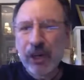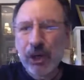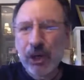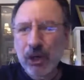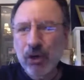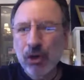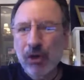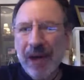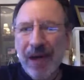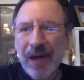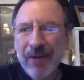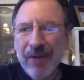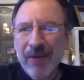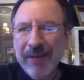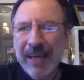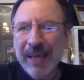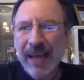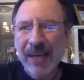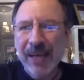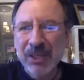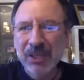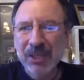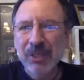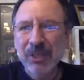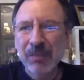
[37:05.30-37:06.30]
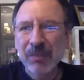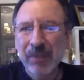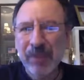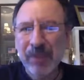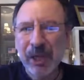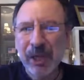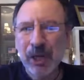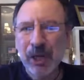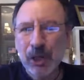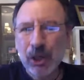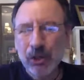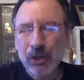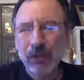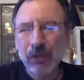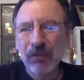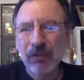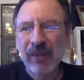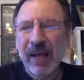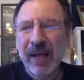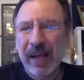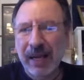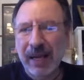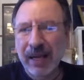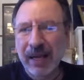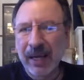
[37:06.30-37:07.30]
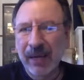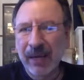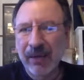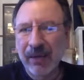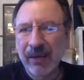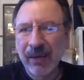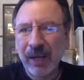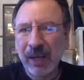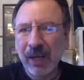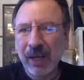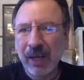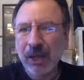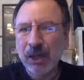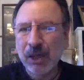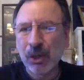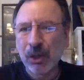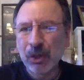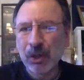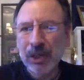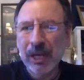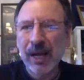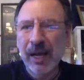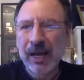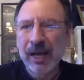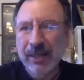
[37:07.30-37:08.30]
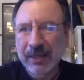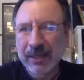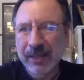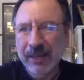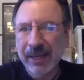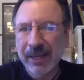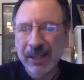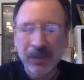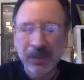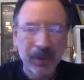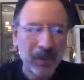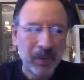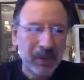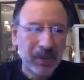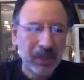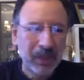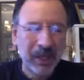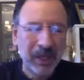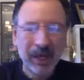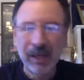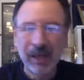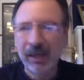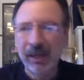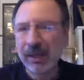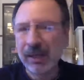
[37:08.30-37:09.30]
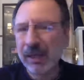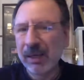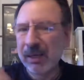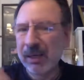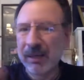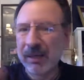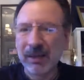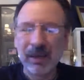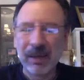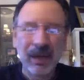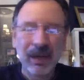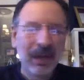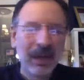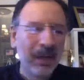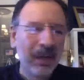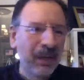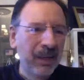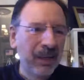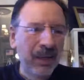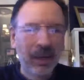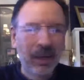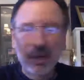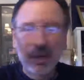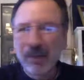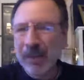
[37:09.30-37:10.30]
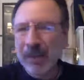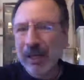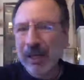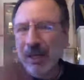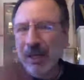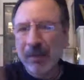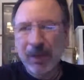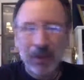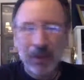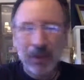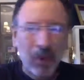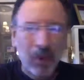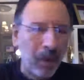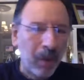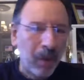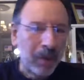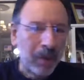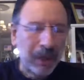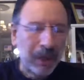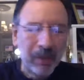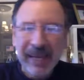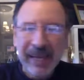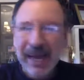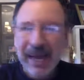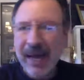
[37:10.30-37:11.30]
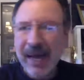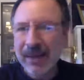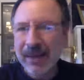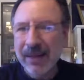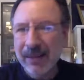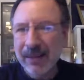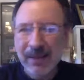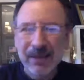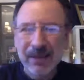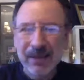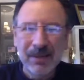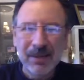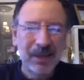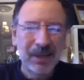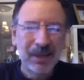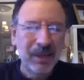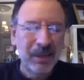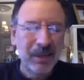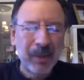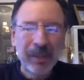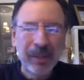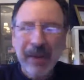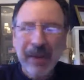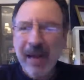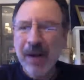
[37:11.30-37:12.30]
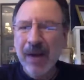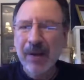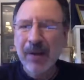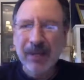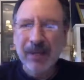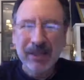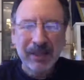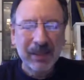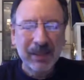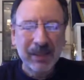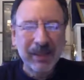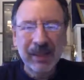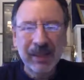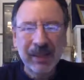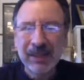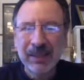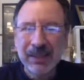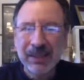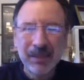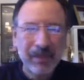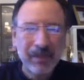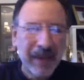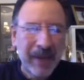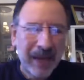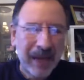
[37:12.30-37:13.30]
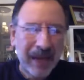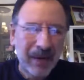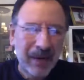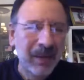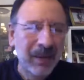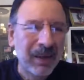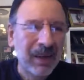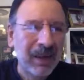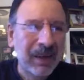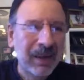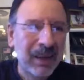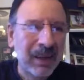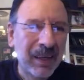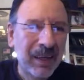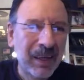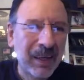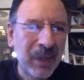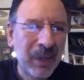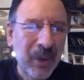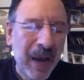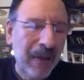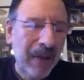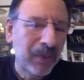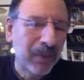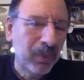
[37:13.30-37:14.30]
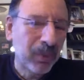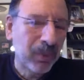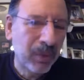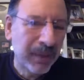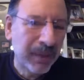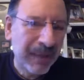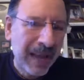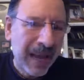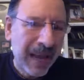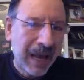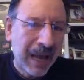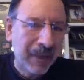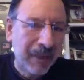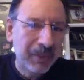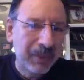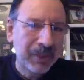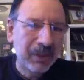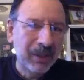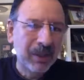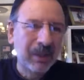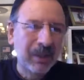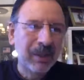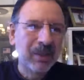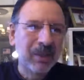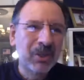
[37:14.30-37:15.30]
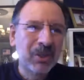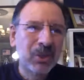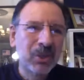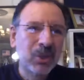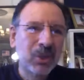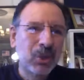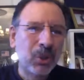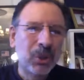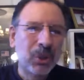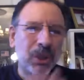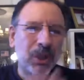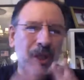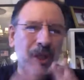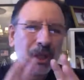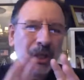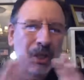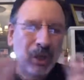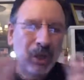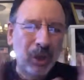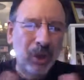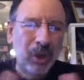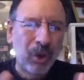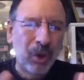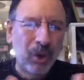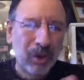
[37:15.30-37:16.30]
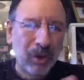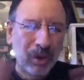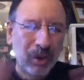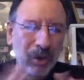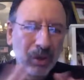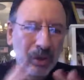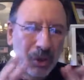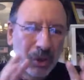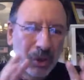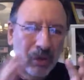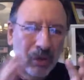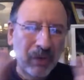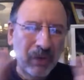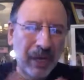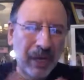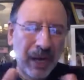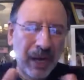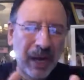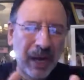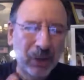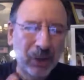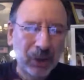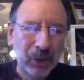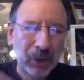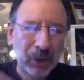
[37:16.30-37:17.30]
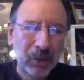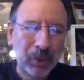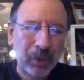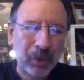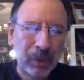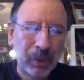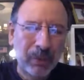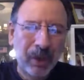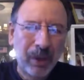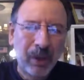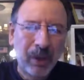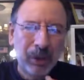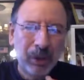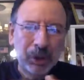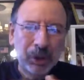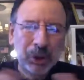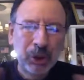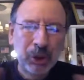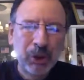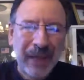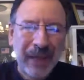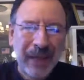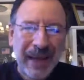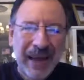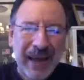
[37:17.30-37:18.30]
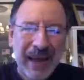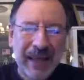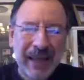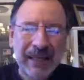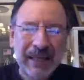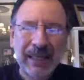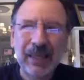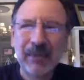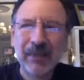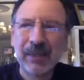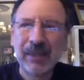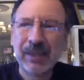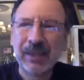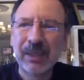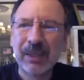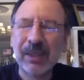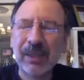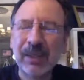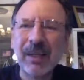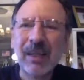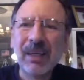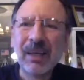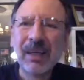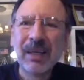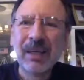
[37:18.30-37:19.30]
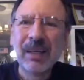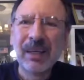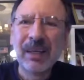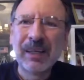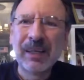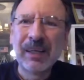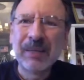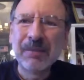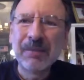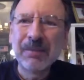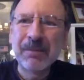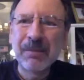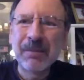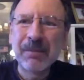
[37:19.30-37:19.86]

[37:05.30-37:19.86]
driving has to be to survive in each of those contexts, whether it's Italy or it could be Rome, it could be Athens, it could be Paris. It doesn't matter. You have to adapt to the local sort of cultural approach to that activity. And